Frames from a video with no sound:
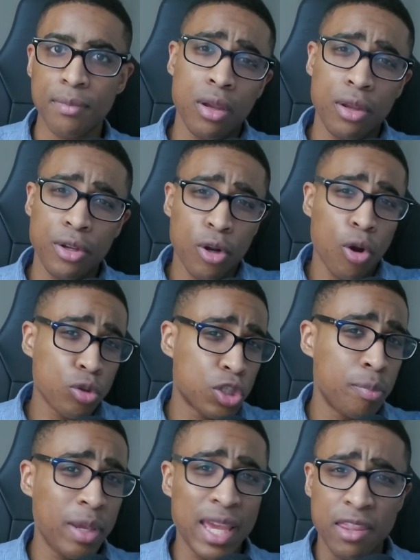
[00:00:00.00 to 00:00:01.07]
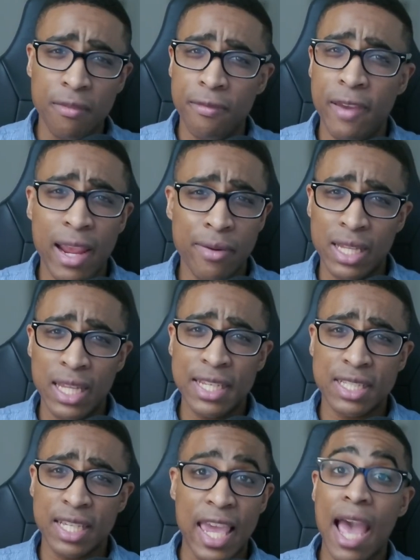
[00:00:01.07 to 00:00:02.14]
Your goal should be, at the very
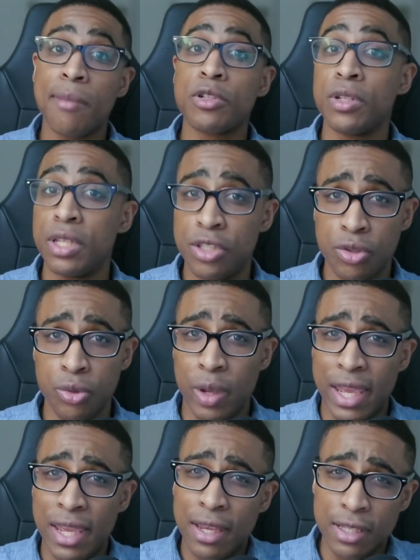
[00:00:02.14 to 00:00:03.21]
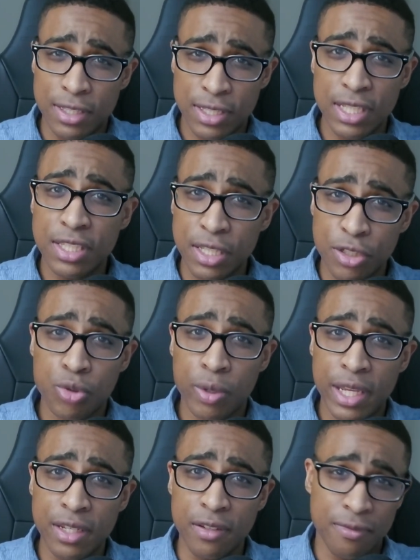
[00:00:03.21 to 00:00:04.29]
least, to capture this through a consistent
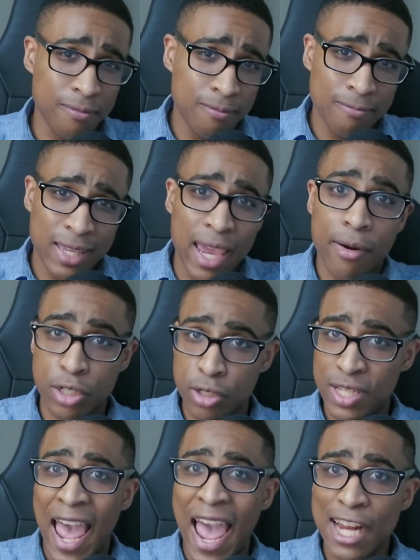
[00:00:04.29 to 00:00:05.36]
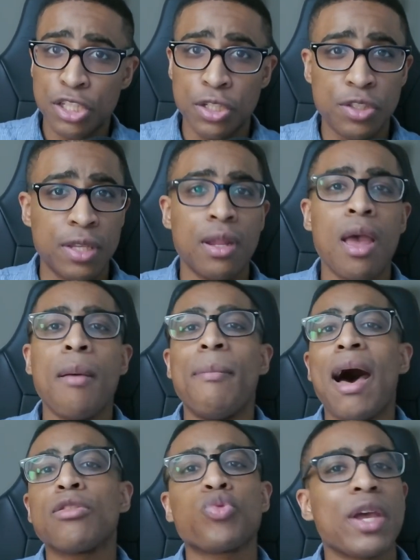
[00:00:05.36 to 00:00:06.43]
trend of characters' actions and
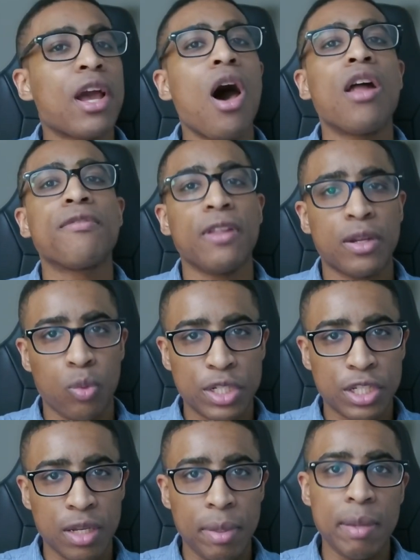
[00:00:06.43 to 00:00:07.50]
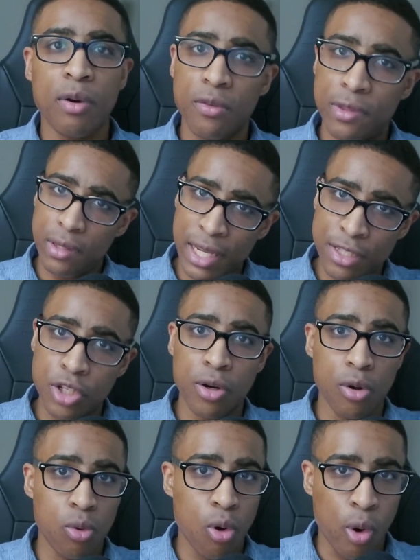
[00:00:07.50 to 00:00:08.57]
bouts with conflict, which can be both
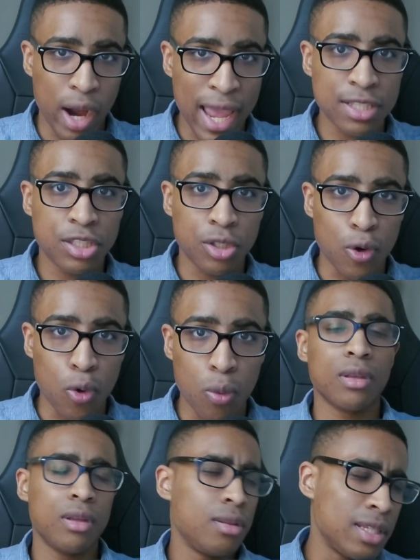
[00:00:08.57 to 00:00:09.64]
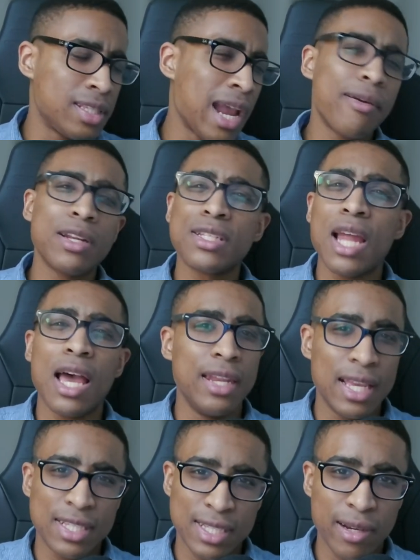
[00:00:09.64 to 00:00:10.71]
internal or external. The tyrant is not
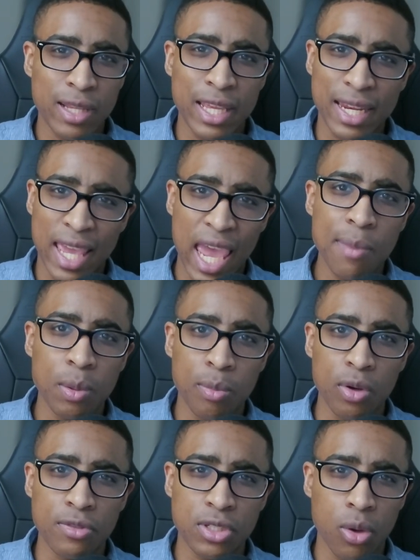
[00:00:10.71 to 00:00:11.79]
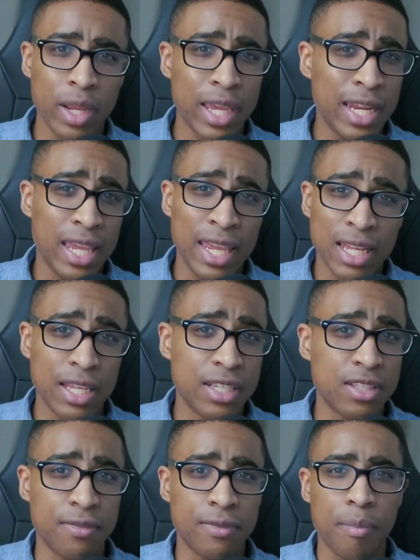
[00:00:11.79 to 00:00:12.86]
necessarily incapable of showing any
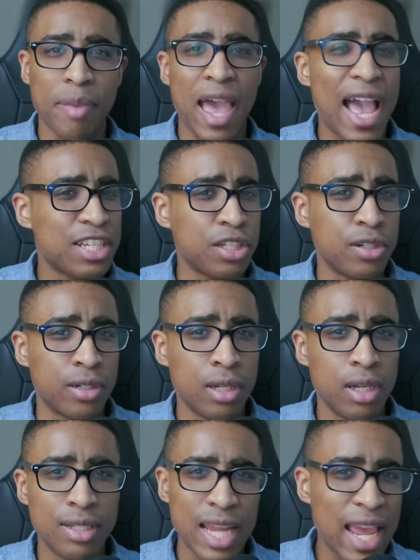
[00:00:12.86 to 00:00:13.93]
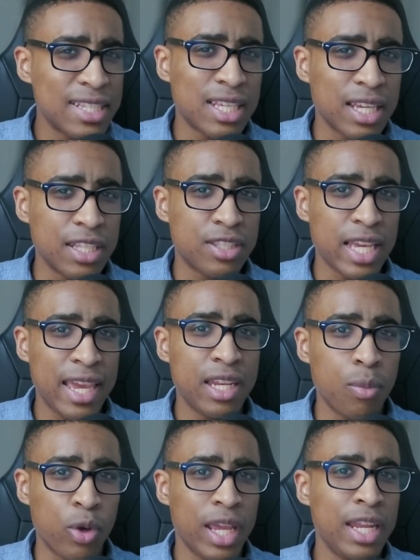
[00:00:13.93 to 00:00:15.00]
inklings of compassion or dancing in
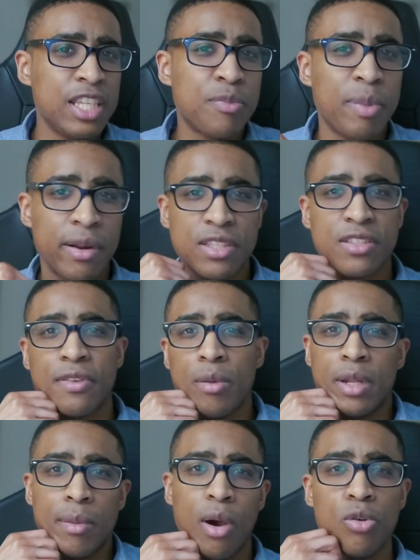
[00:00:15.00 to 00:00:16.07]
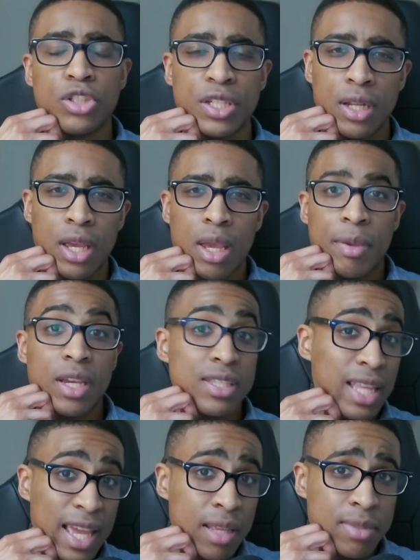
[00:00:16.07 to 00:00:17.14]
tandem with any spirits of human emotion, because
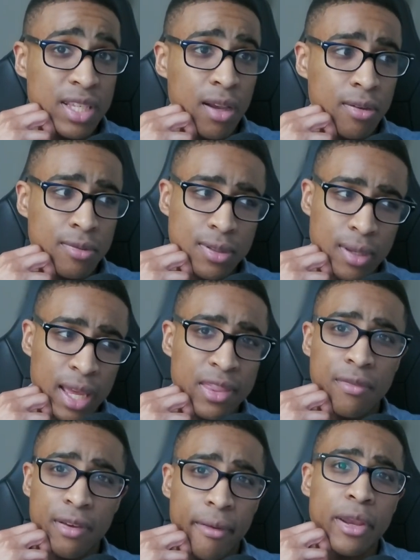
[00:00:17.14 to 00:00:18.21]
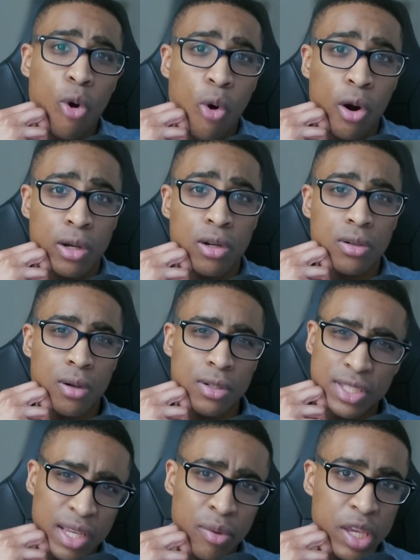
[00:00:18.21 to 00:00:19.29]
they themselves, at their very core, are
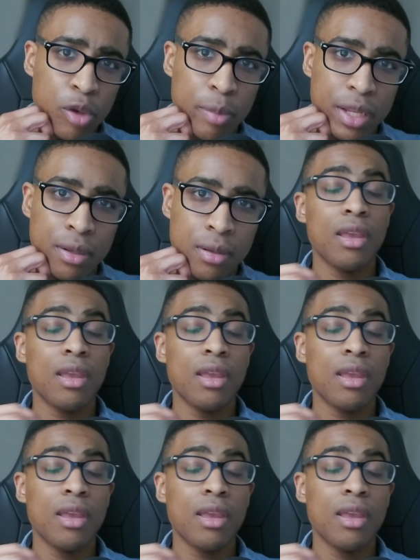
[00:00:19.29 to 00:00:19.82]
still human.